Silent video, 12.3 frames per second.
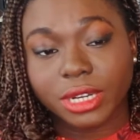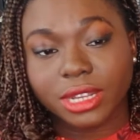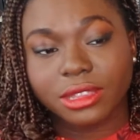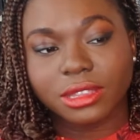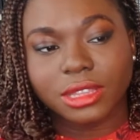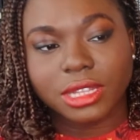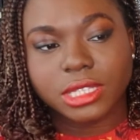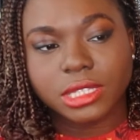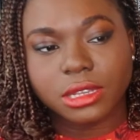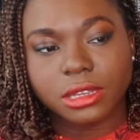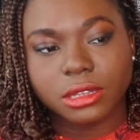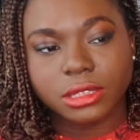And I think
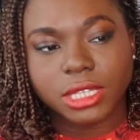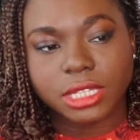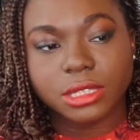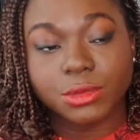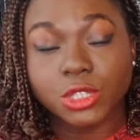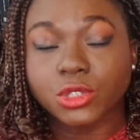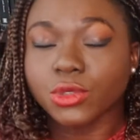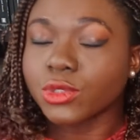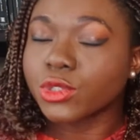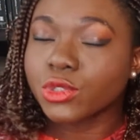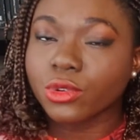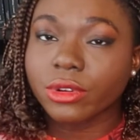that's a testament to
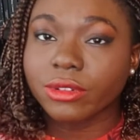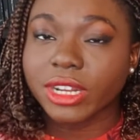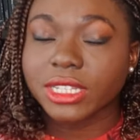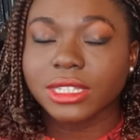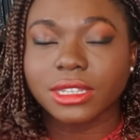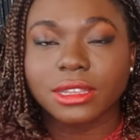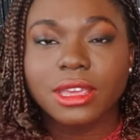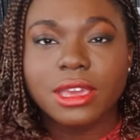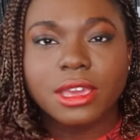good story writing,